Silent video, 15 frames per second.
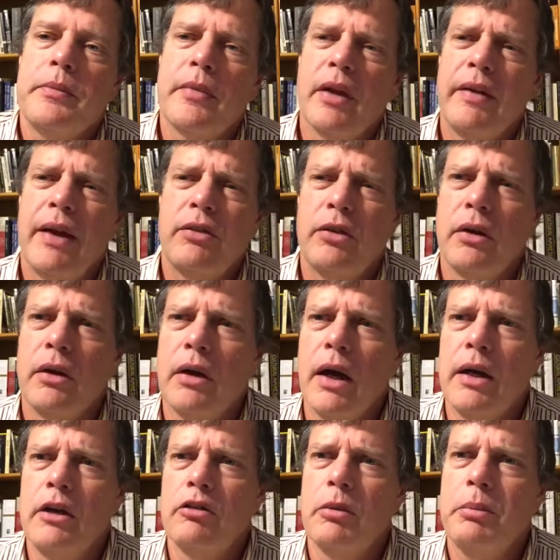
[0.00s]
that's a
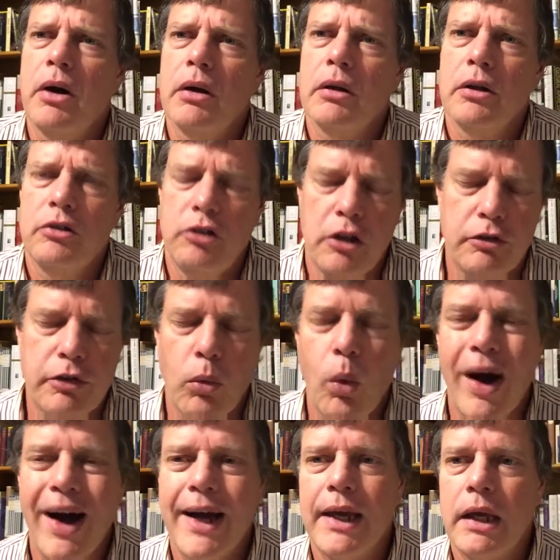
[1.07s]
kind of apology for
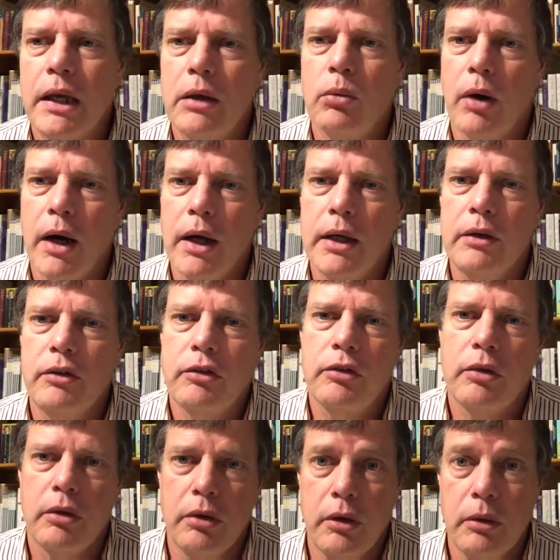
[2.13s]
why he writes
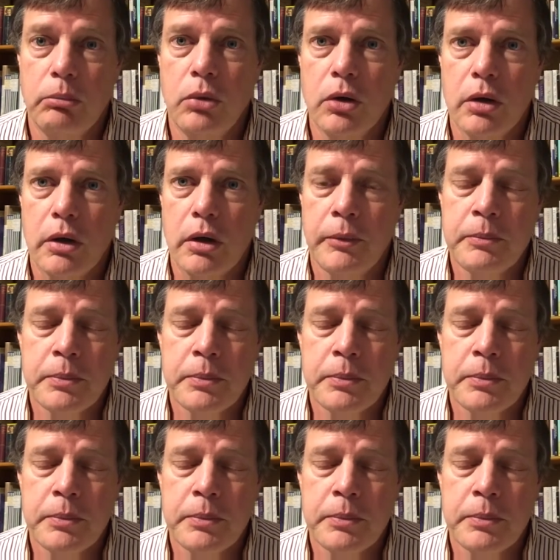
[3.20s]
the book